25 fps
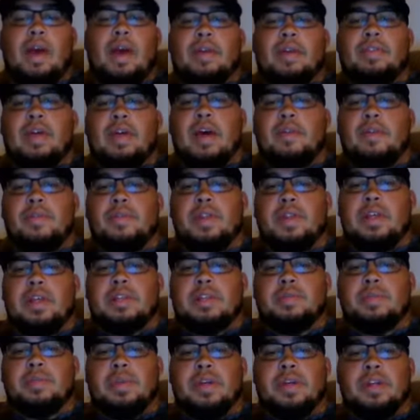we have to
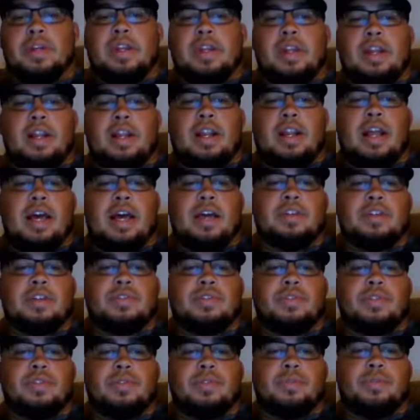have discipline in the
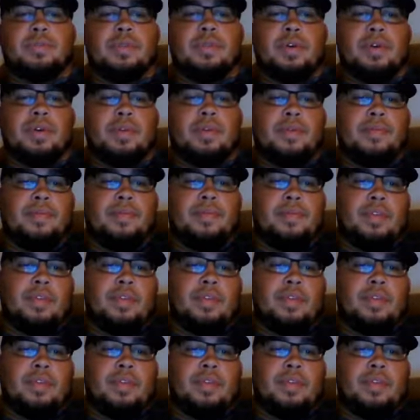classroom.